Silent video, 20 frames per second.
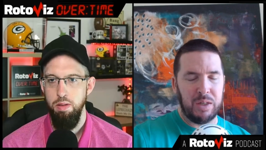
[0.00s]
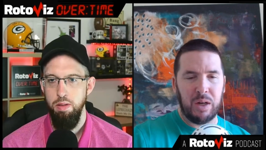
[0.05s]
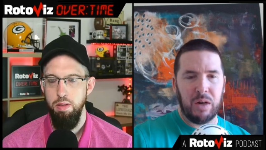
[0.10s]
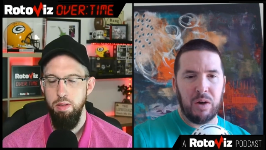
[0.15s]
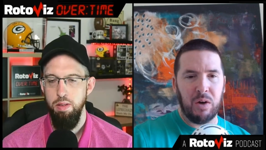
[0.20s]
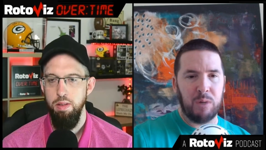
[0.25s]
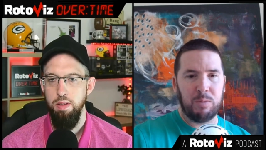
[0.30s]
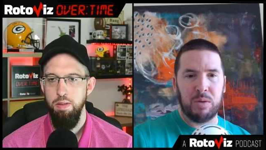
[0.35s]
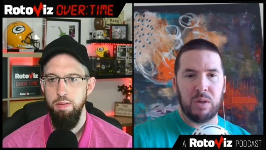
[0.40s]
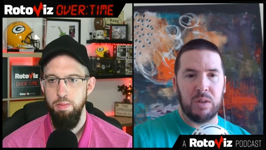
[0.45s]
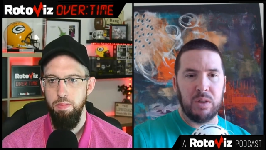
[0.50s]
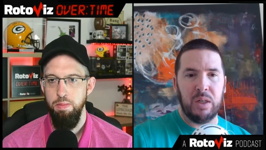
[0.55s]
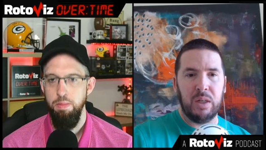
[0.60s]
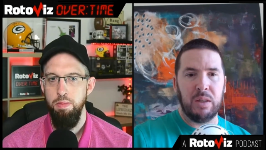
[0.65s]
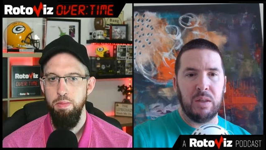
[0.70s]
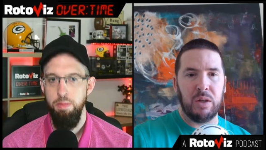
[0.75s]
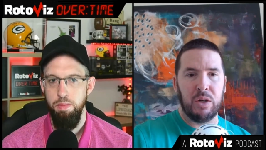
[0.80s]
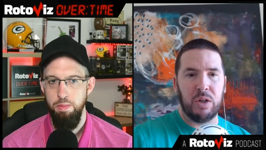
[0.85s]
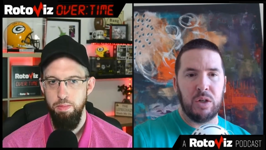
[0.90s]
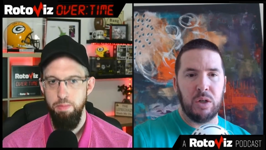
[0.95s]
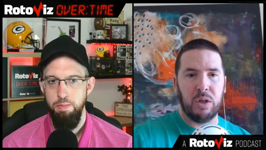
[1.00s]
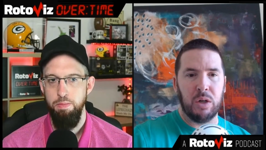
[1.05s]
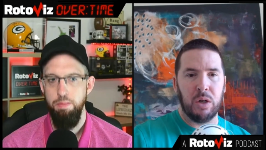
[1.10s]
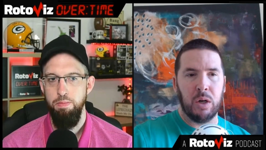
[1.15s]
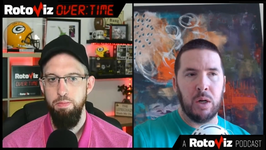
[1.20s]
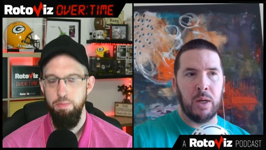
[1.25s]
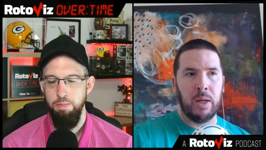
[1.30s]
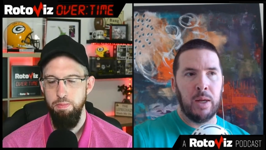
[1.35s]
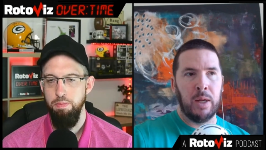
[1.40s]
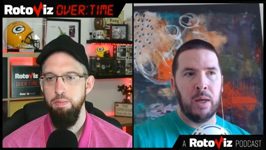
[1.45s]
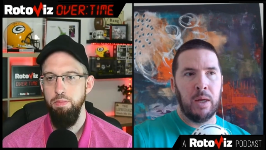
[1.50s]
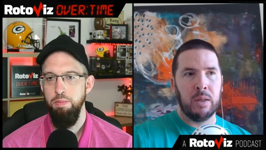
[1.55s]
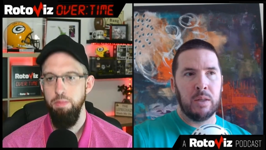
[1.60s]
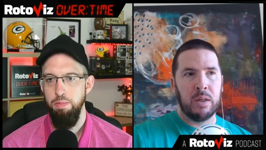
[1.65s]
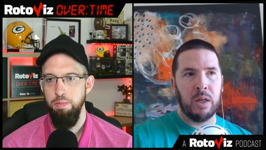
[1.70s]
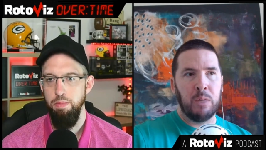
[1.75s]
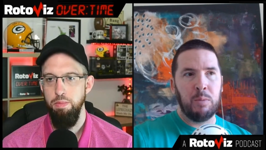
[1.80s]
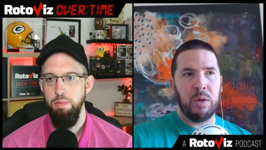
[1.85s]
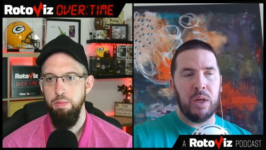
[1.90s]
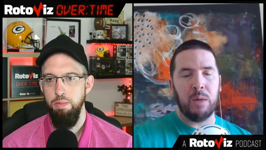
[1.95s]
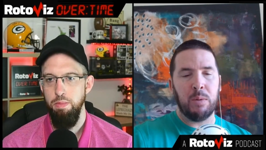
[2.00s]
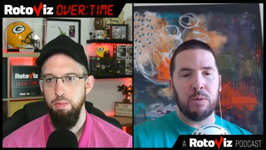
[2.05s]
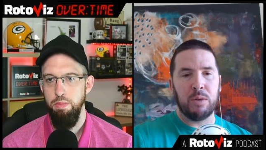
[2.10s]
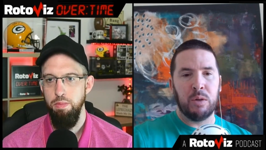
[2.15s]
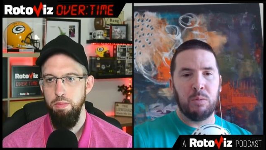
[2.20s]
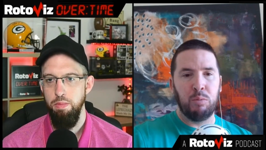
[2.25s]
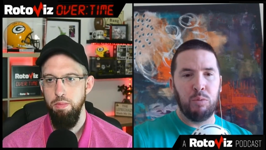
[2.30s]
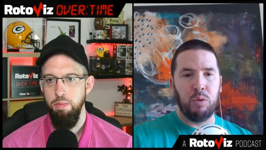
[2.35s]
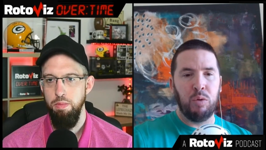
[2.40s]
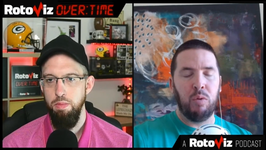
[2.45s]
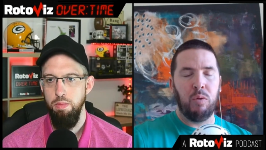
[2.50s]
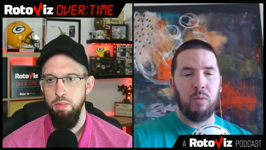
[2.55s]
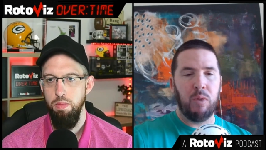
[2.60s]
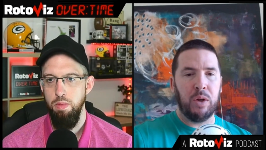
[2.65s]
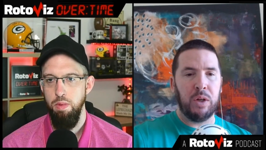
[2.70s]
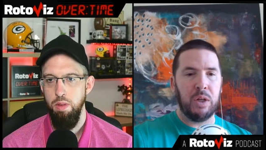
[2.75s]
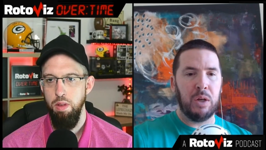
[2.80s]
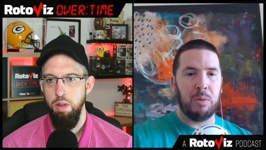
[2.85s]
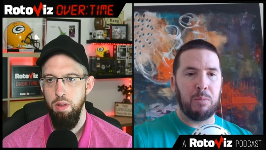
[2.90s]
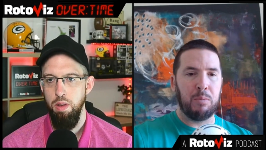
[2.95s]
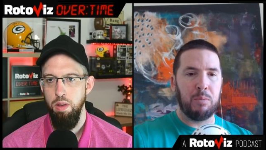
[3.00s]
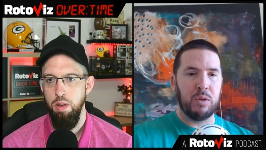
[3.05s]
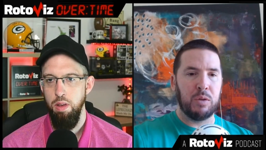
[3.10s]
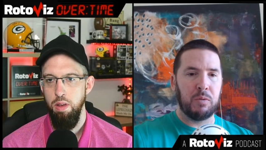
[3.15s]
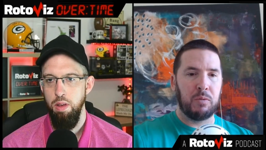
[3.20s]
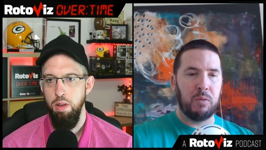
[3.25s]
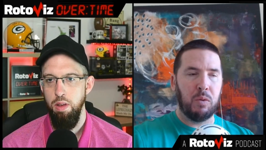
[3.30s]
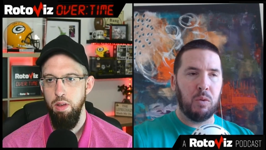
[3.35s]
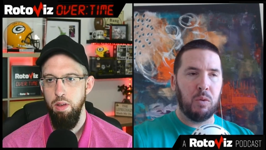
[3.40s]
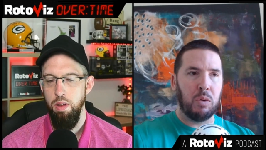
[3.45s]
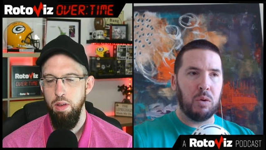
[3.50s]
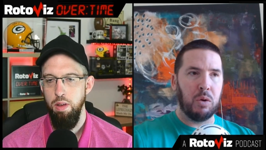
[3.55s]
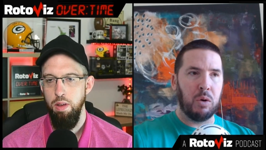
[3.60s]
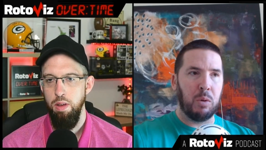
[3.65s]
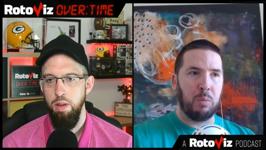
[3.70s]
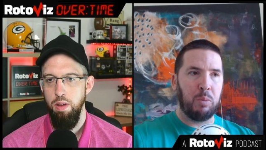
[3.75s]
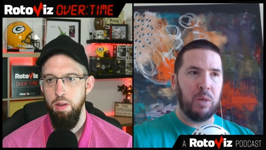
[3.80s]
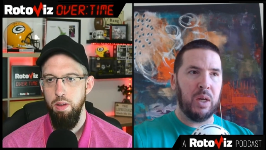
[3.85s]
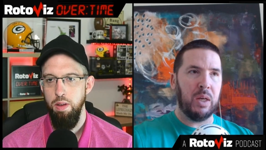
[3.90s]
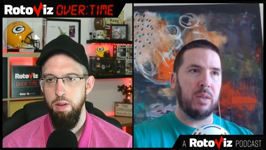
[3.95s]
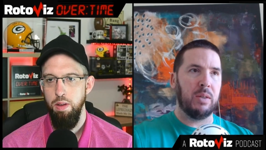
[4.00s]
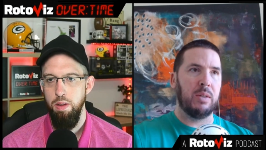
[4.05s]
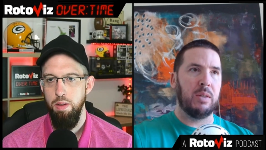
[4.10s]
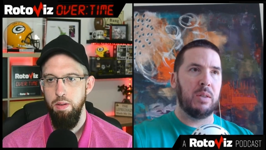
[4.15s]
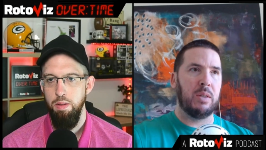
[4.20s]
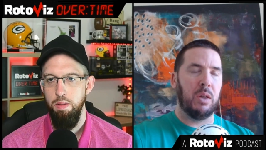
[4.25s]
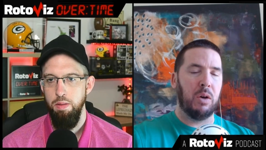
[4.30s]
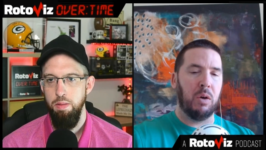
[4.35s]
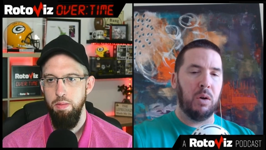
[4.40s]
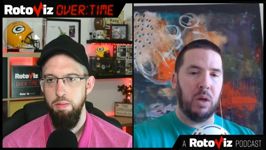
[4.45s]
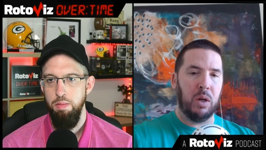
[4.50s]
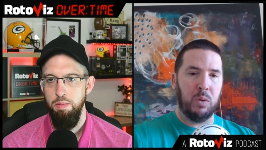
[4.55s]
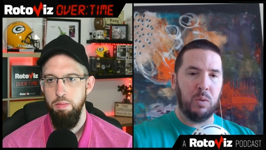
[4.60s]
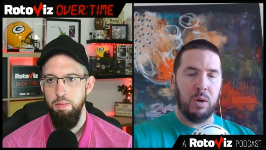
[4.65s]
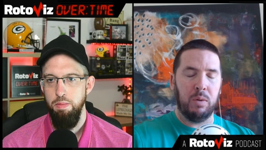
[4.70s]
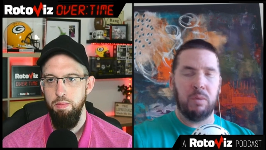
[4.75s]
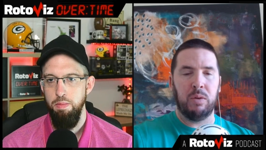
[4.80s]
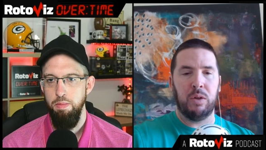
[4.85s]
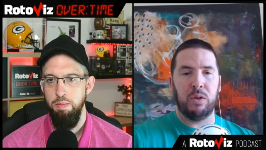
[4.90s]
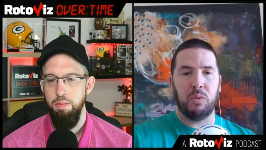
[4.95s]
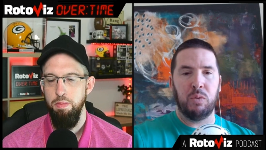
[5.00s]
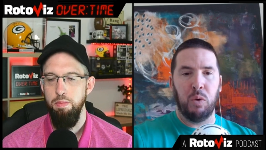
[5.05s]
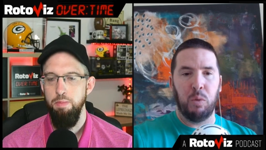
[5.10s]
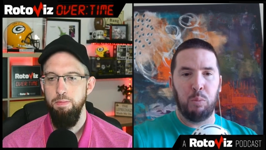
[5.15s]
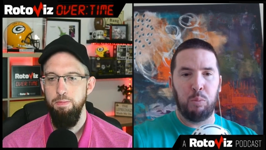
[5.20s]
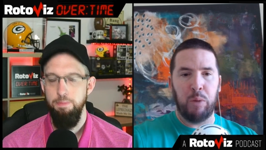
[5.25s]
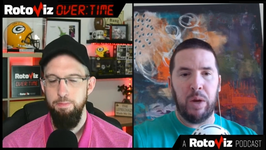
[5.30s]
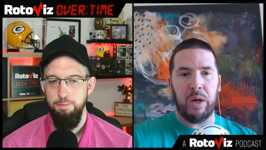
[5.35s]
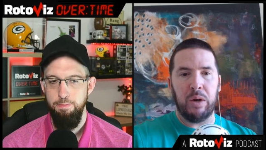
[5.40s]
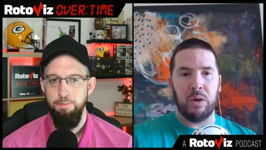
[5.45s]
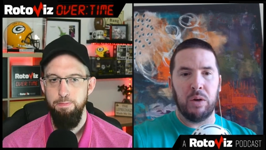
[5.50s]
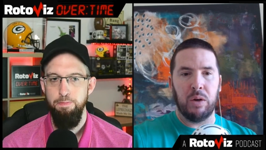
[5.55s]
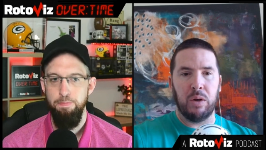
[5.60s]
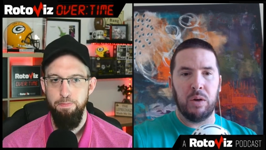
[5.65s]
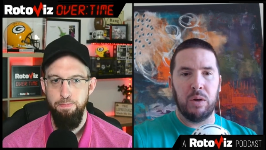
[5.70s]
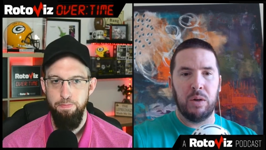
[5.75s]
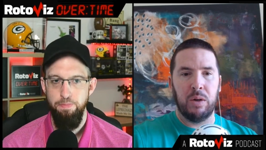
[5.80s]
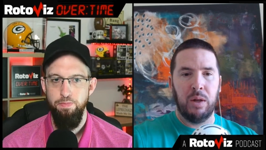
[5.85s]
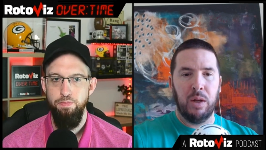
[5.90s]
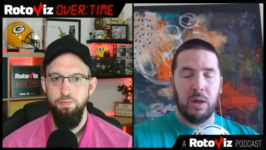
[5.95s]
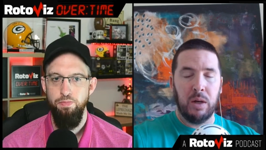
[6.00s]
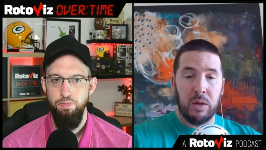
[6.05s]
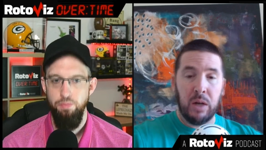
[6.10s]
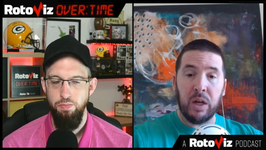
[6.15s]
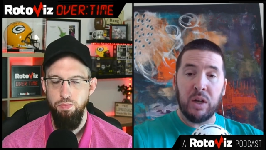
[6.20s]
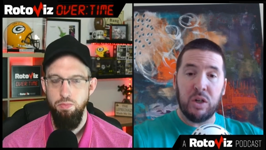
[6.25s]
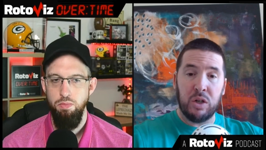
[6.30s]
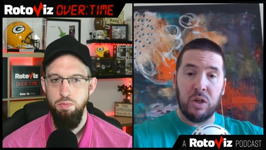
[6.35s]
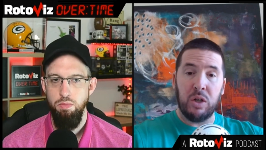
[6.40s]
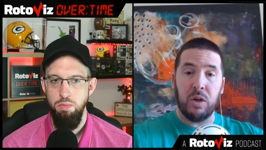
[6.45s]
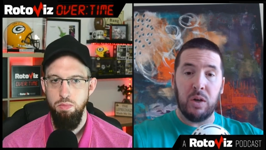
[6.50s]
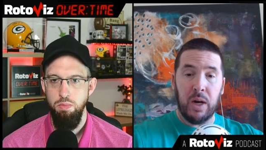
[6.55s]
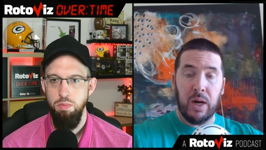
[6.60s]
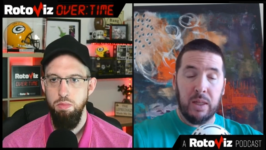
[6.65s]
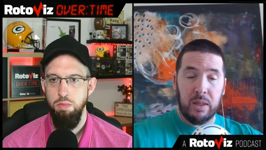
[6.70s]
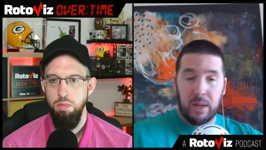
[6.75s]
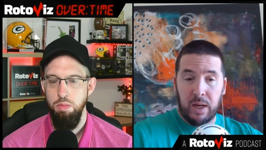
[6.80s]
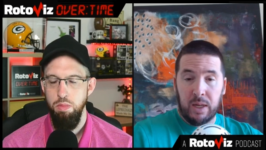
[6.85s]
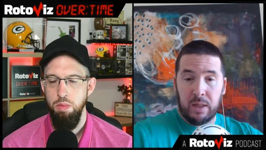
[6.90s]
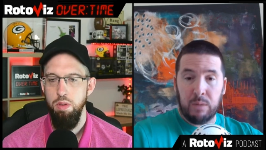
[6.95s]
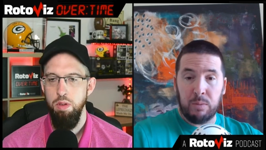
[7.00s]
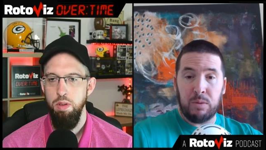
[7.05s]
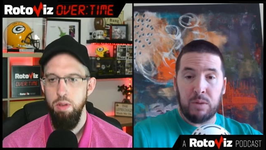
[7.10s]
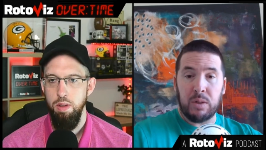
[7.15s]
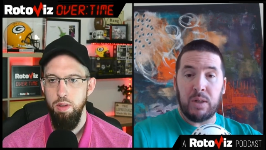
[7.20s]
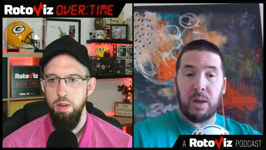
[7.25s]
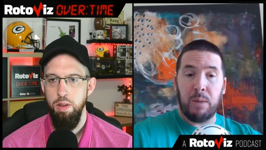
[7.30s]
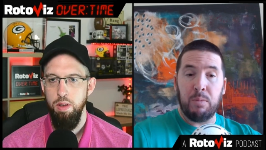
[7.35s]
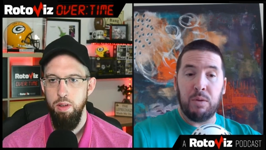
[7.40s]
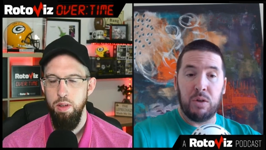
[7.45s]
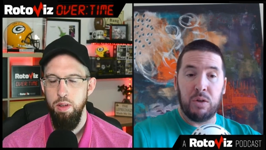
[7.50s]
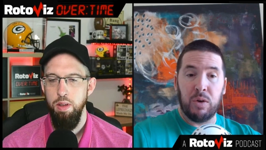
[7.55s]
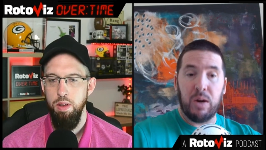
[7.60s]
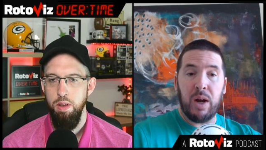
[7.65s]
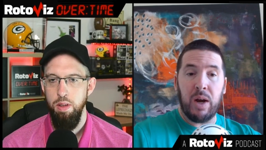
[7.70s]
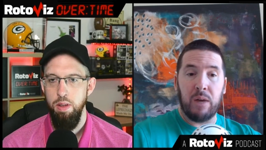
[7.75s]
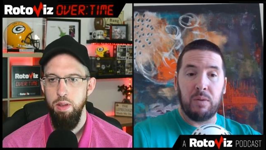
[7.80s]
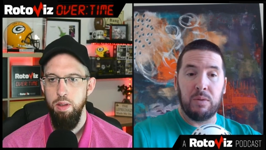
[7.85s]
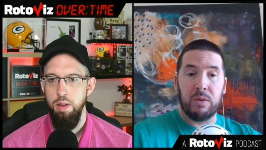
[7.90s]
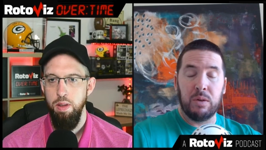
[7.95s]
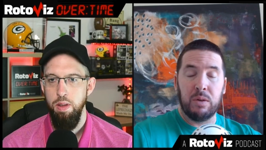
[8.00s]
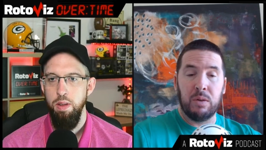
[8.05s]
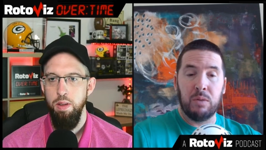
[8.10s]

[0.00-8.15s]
Speaker 1: tear up the league this year. Going to be able to move Williams for picks that are equivalent or better next year at, at the time of the draft,